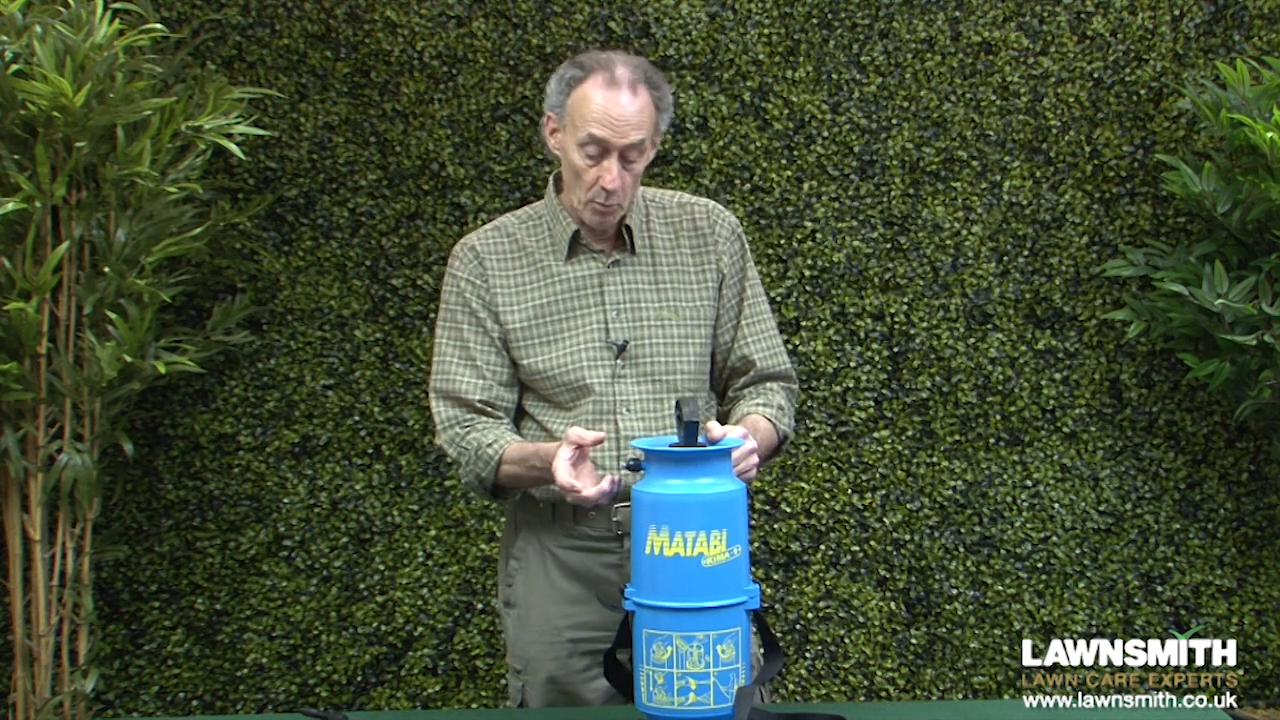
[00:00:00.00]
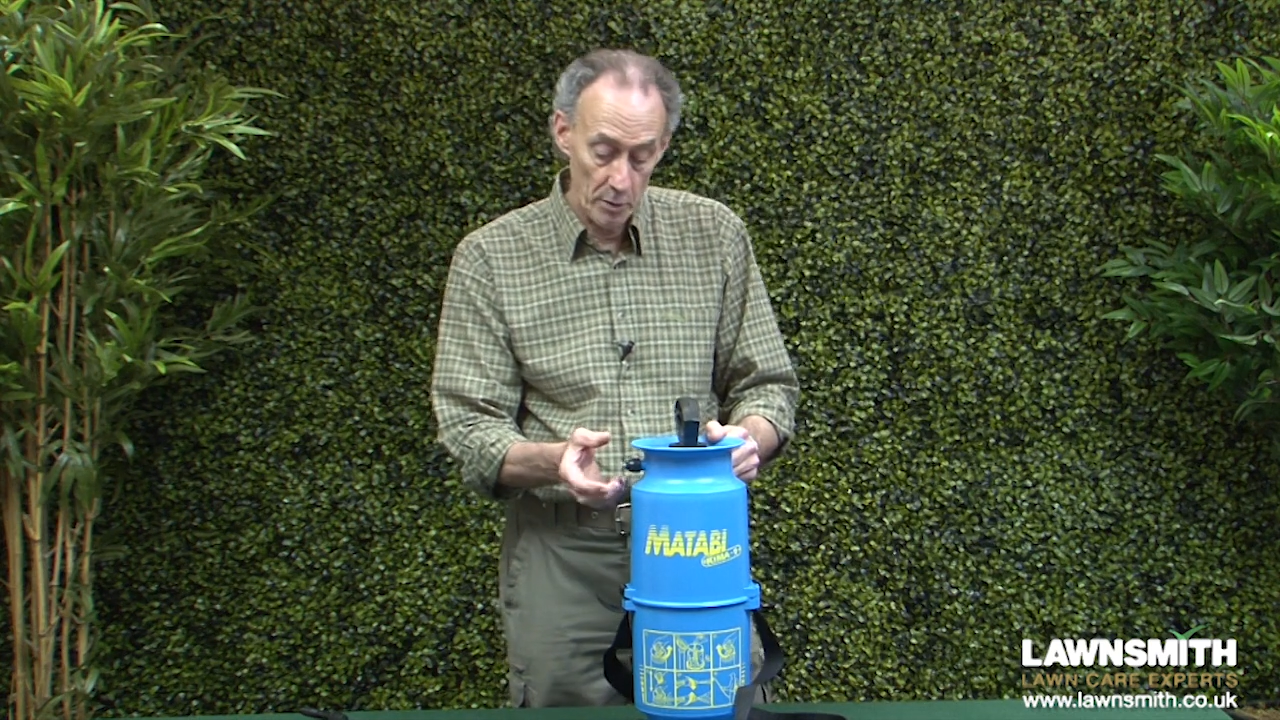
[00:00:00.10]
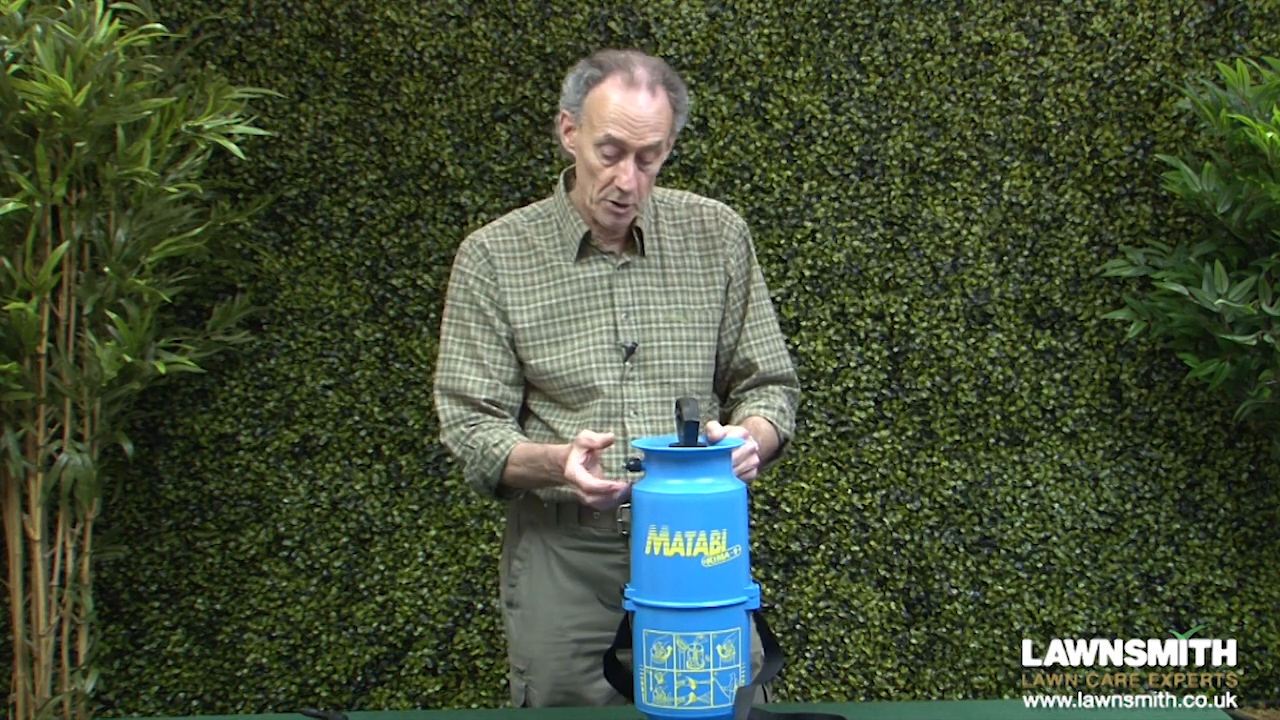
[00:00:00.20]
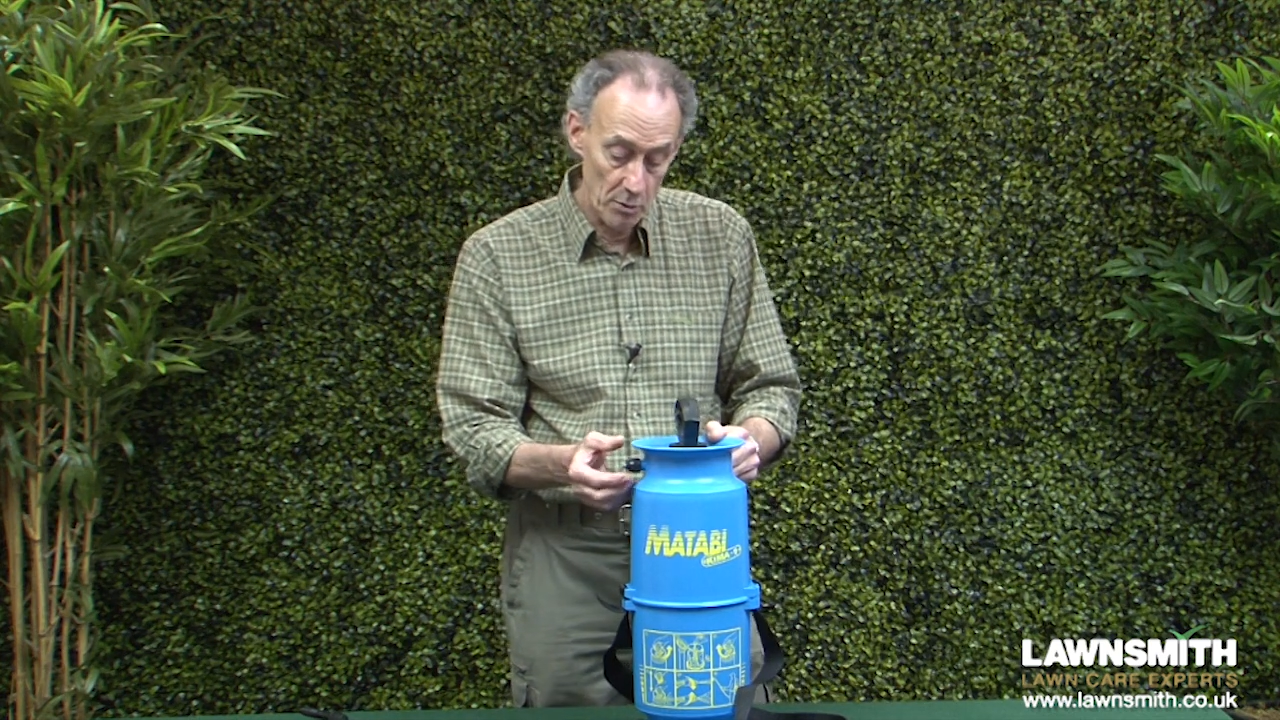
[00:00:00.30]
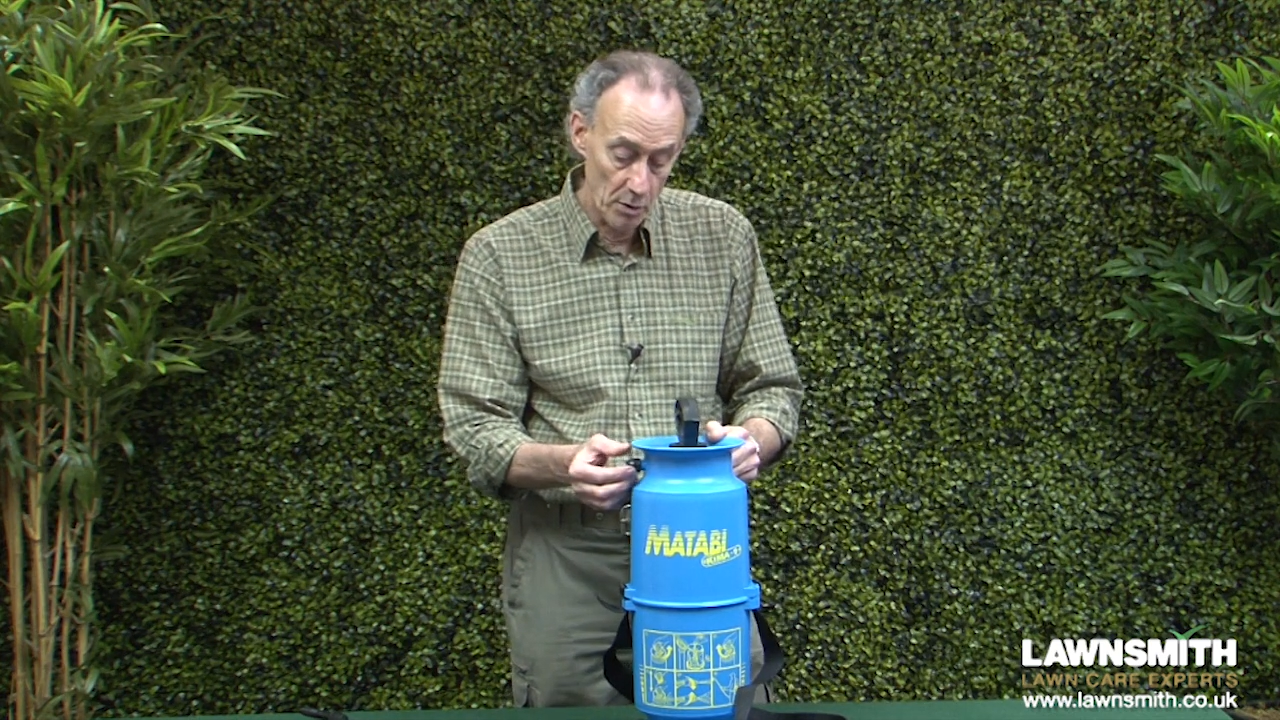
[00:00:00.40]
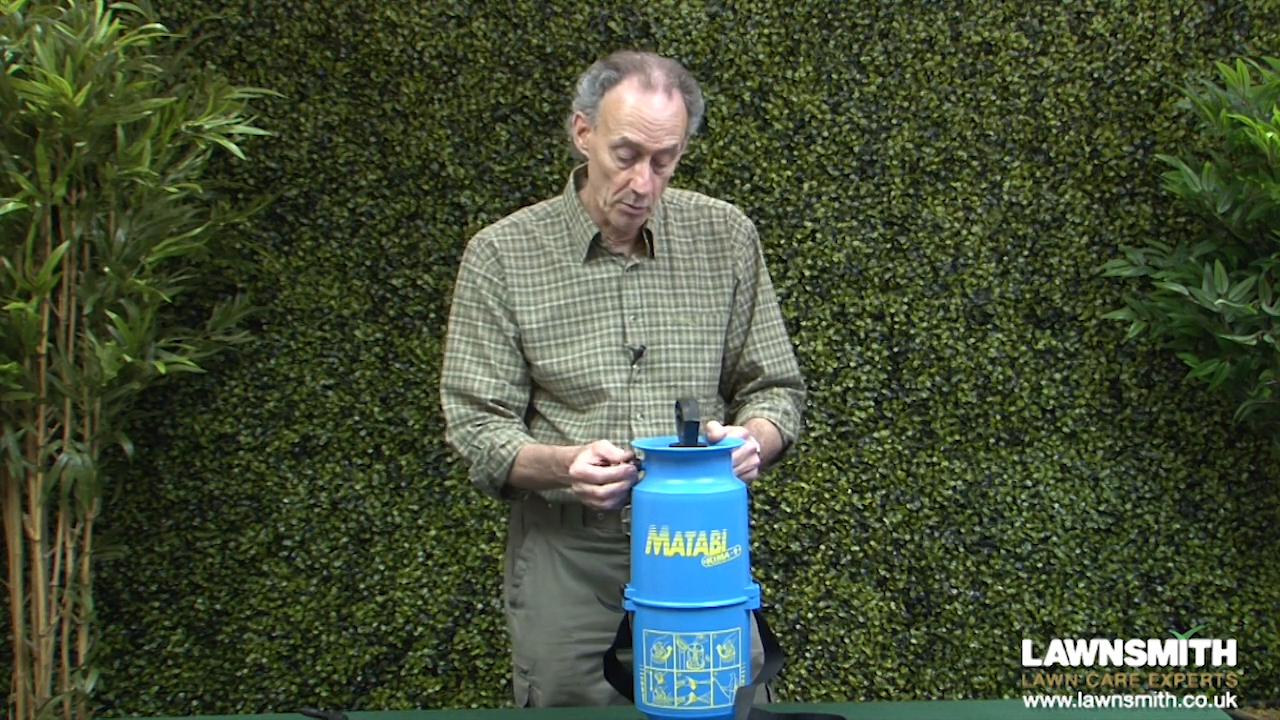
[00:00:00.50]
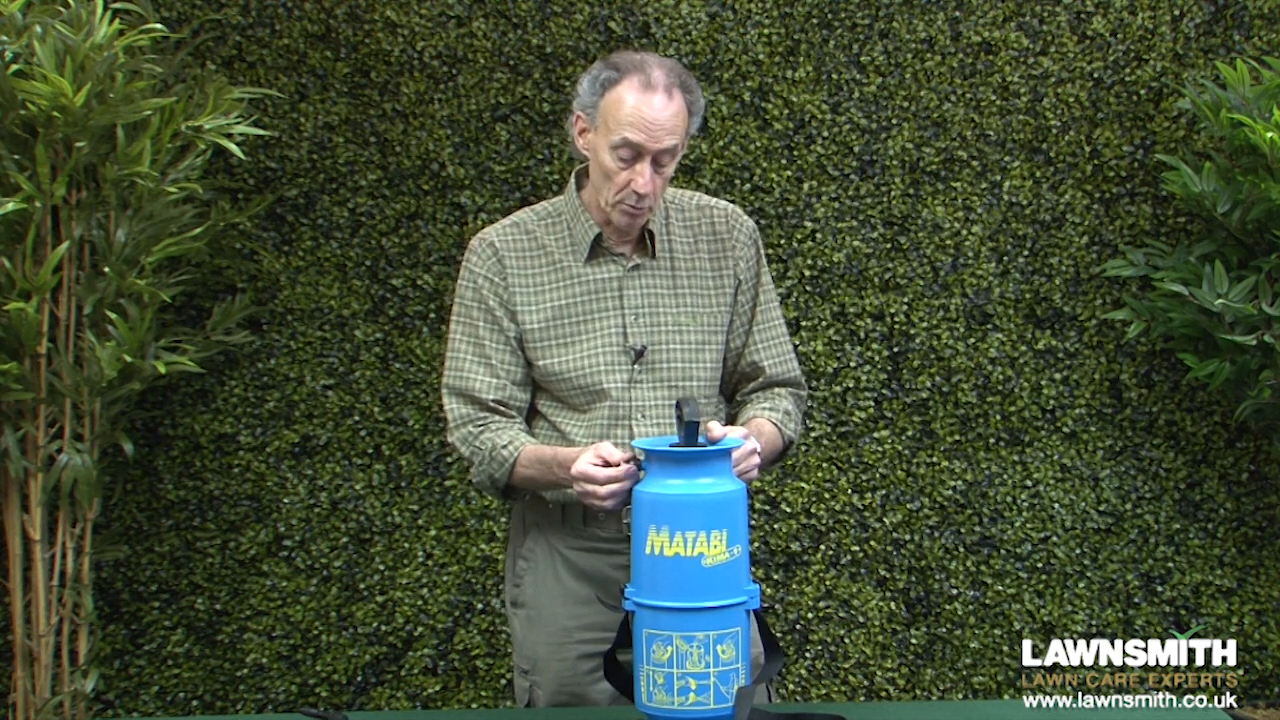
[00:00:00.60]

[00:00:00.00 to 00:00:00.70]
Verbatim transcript: which you can